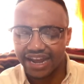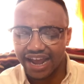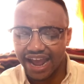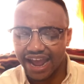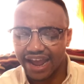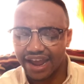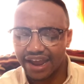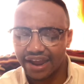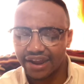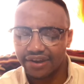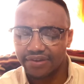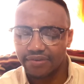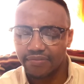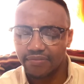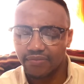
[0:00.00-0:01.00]

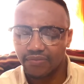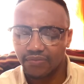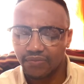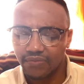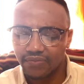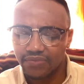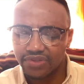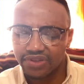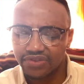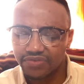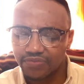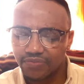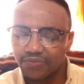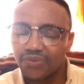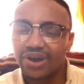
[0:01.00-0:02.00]
and
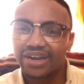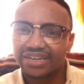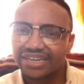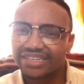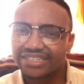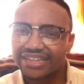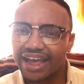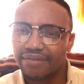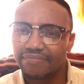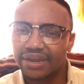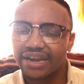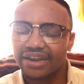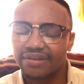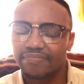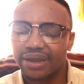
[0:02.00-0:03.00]
what does that mean?